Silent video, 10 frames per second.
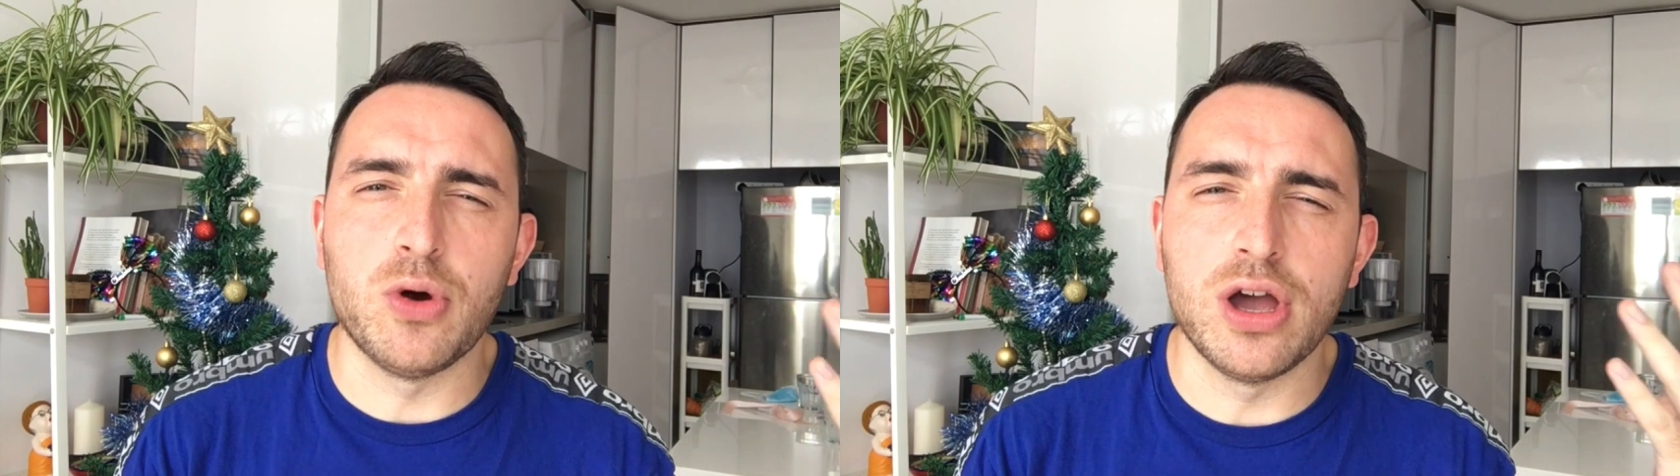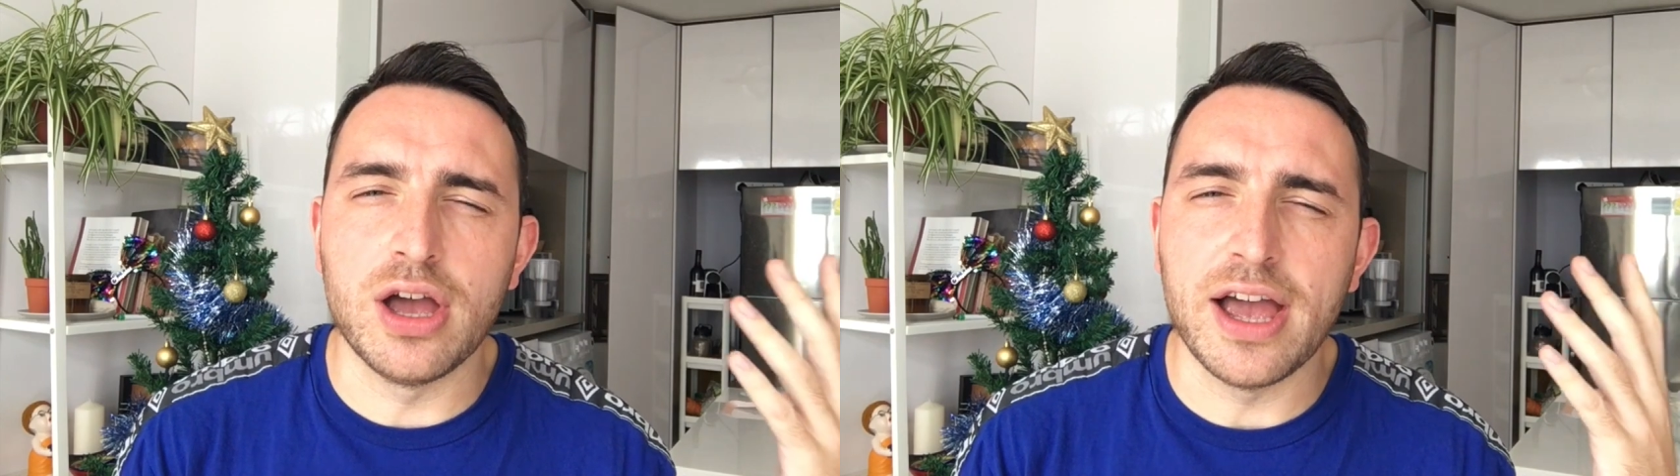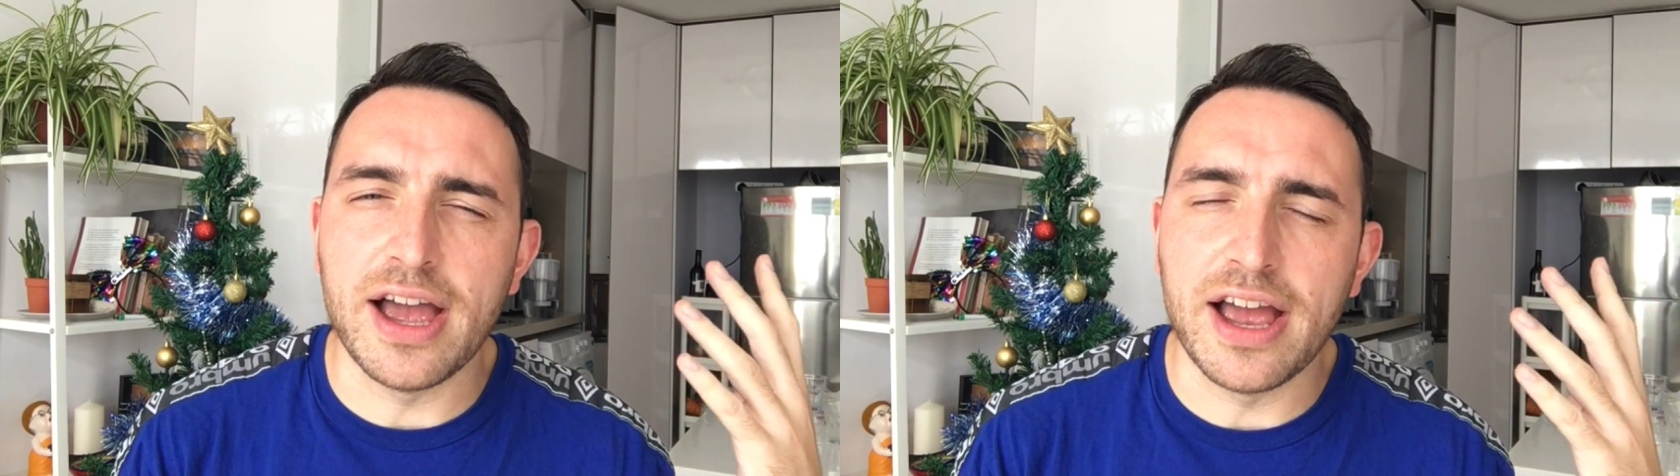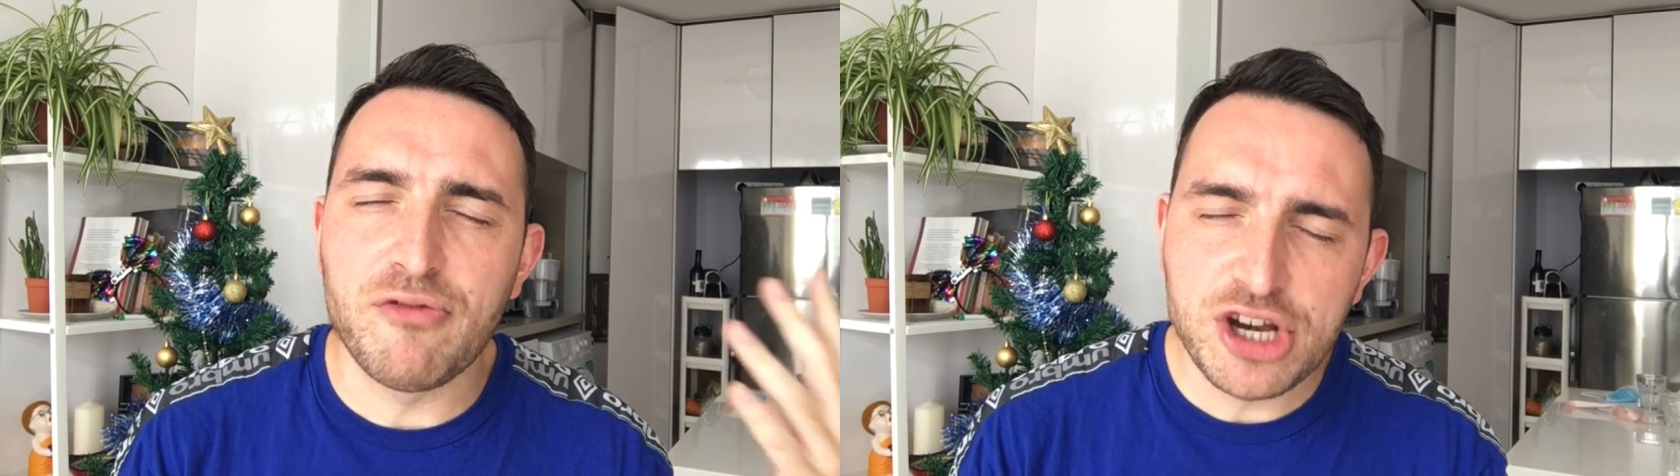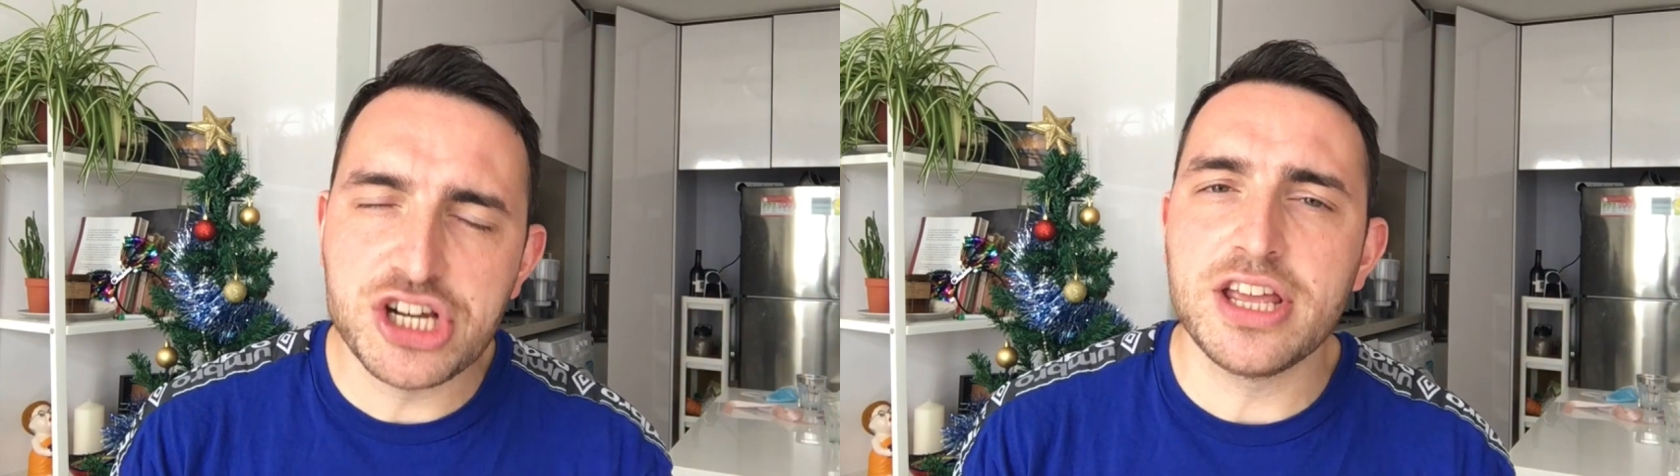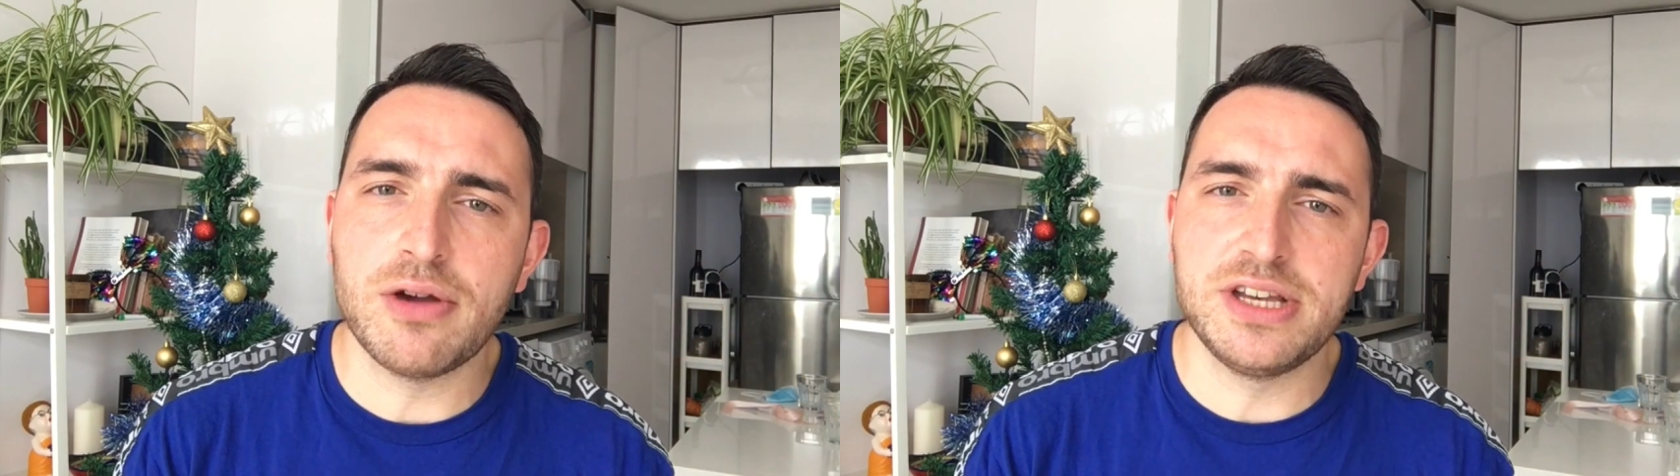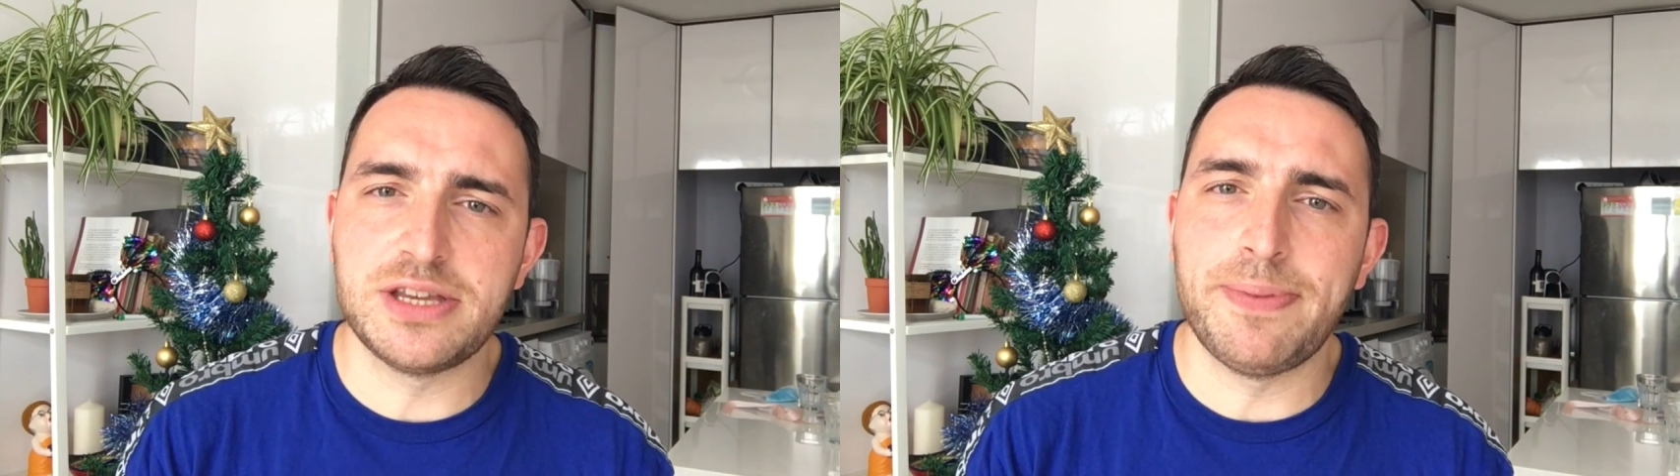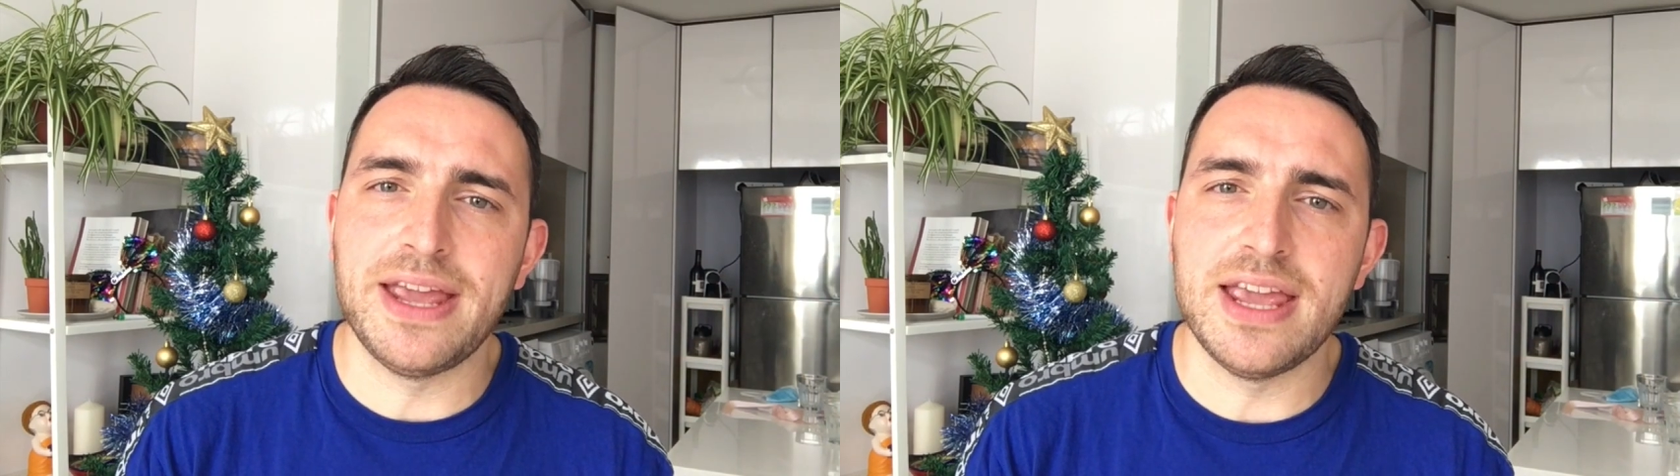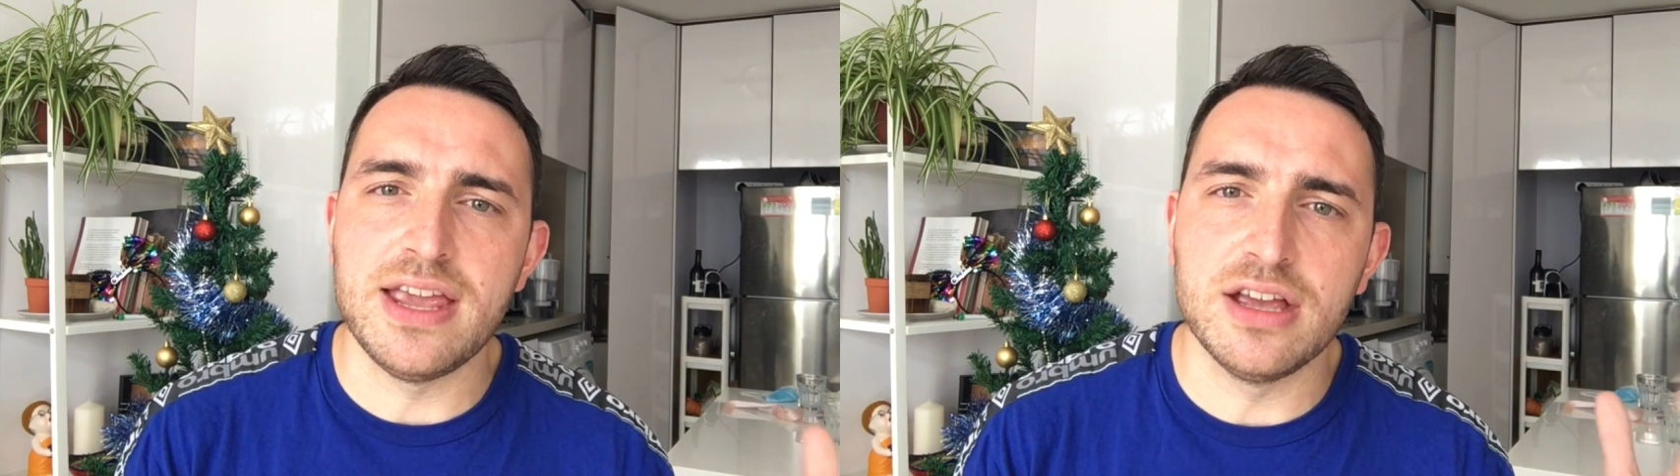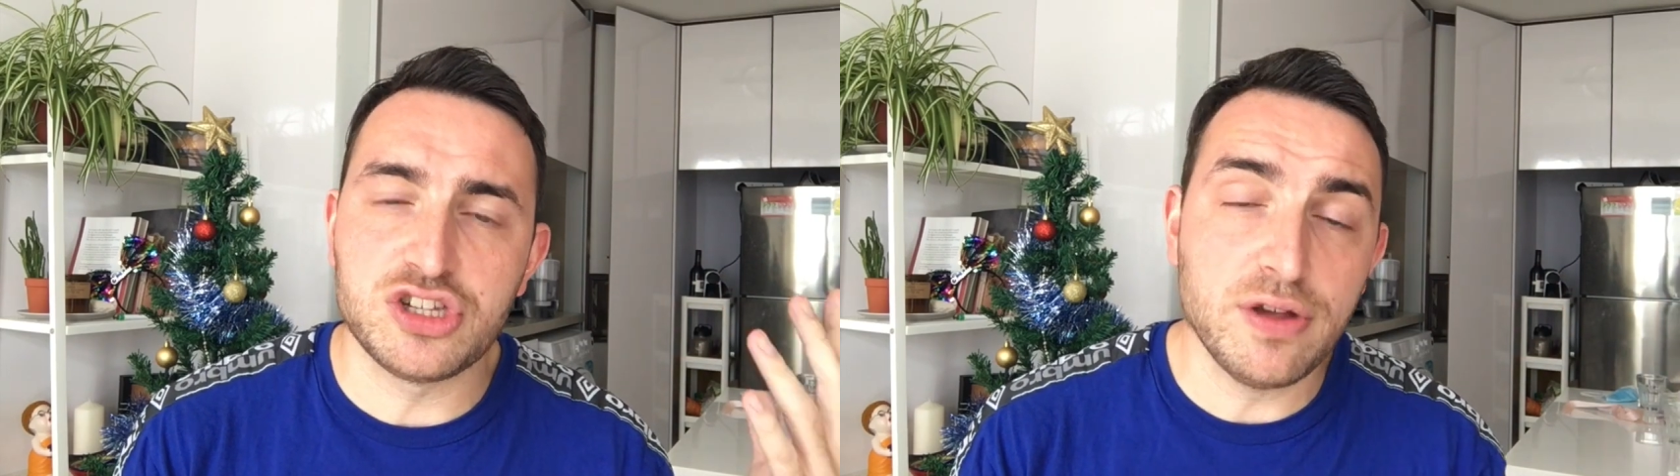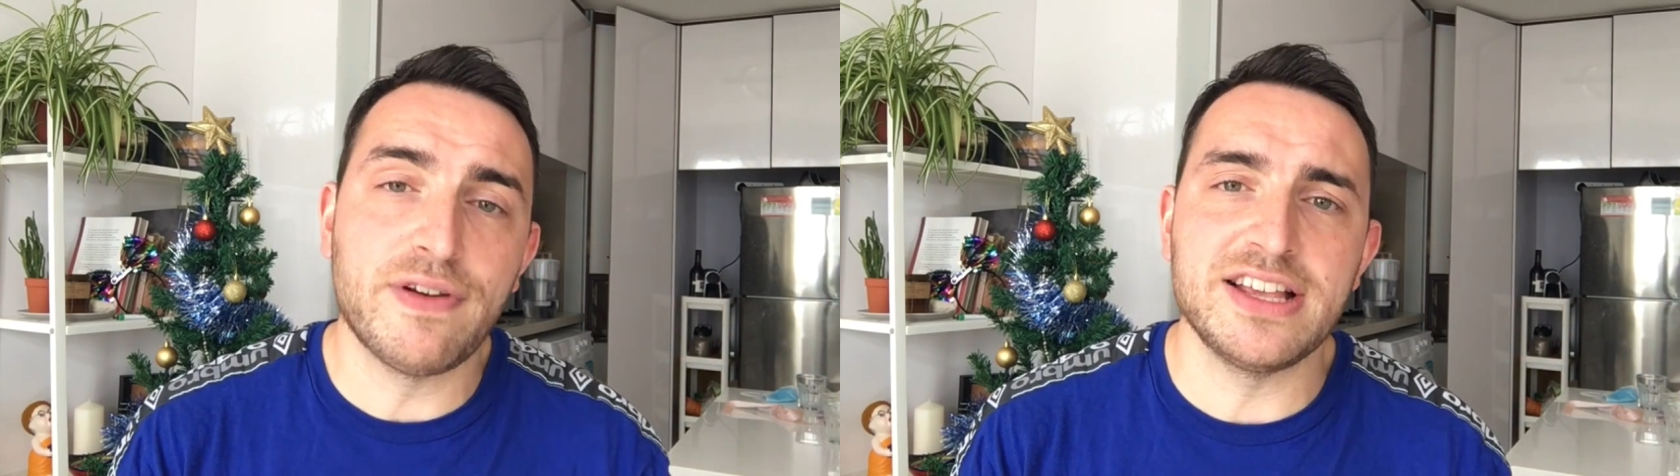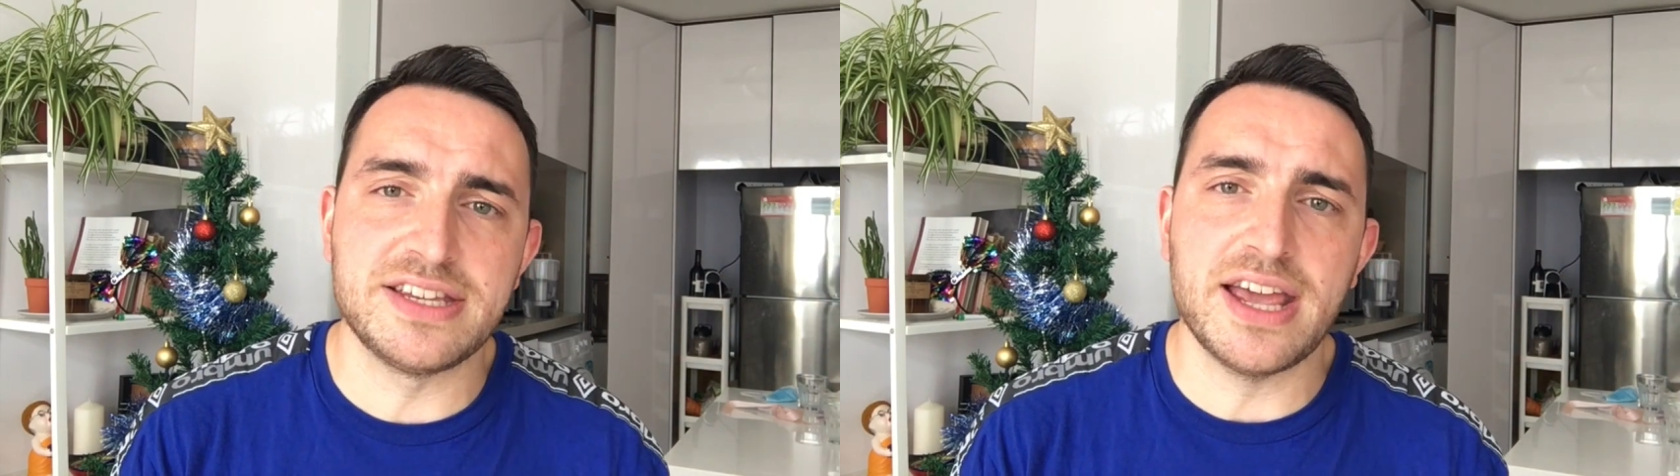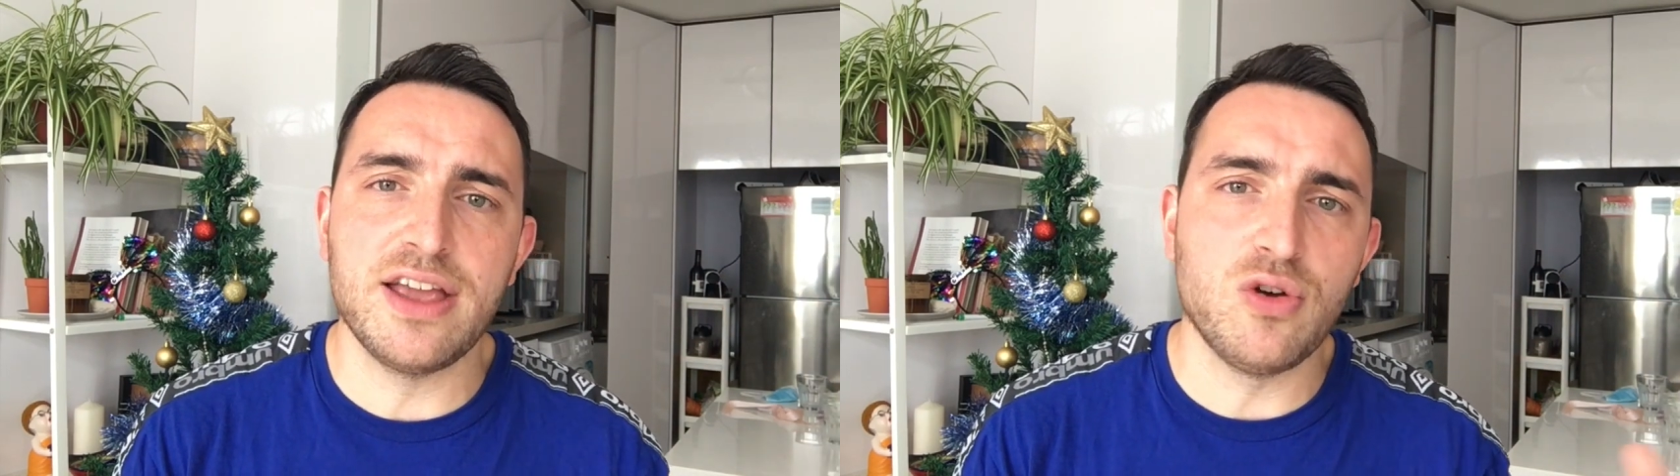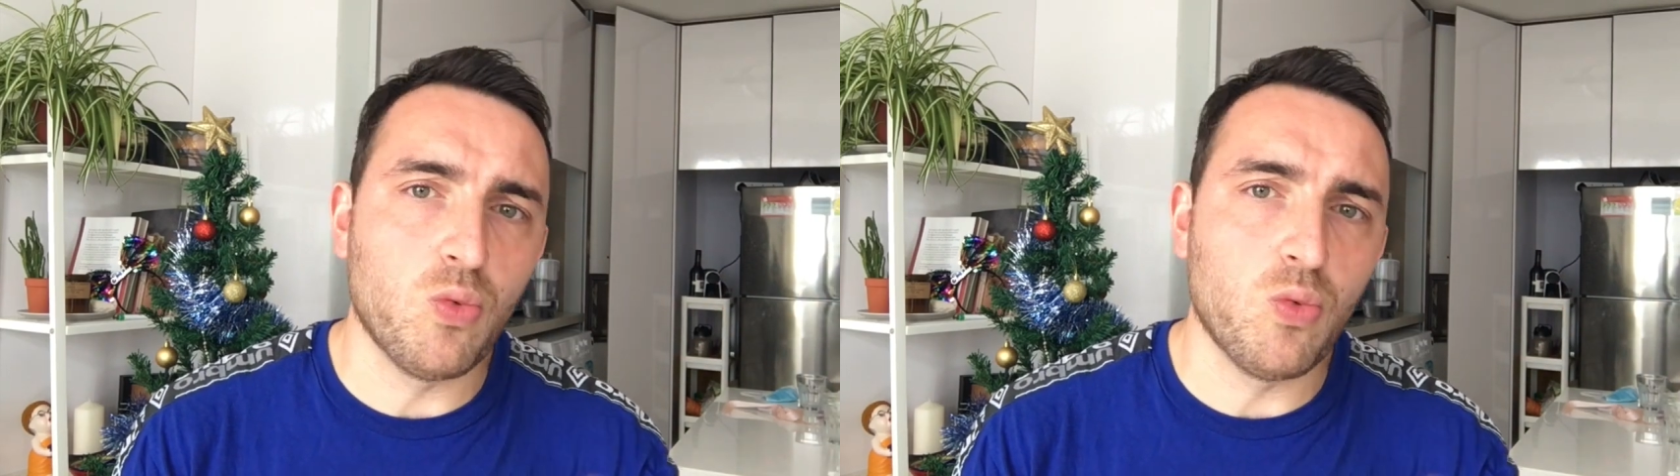were originally going to be two flights a day,